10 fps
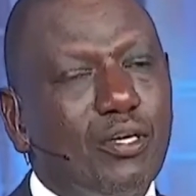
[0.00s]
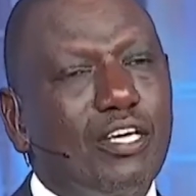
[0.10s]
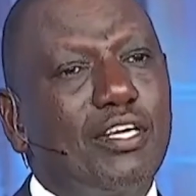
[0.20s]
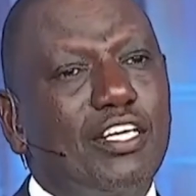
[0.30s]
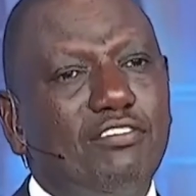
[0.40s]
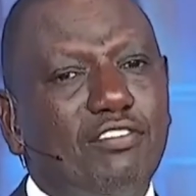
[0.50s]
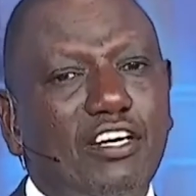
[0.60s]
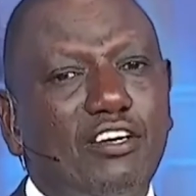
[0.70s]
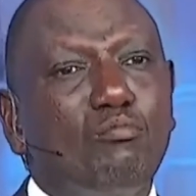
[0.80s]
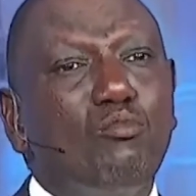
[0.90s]
we, would
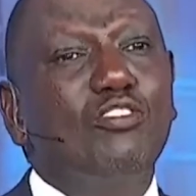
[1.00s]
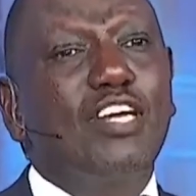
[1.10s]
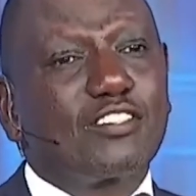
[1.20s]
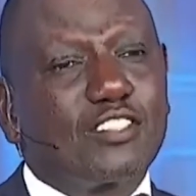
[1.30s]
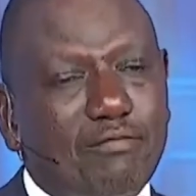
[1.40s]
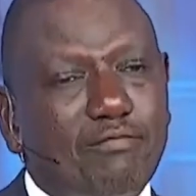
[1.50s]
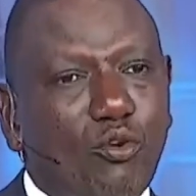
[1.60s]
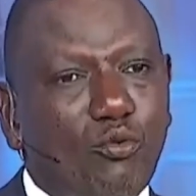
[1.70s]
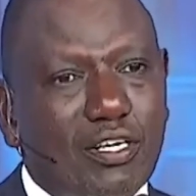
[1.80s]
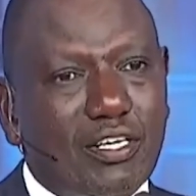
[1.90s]
even moved a step
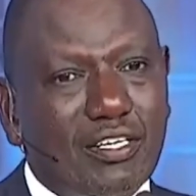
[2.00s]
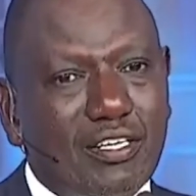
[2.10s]
forward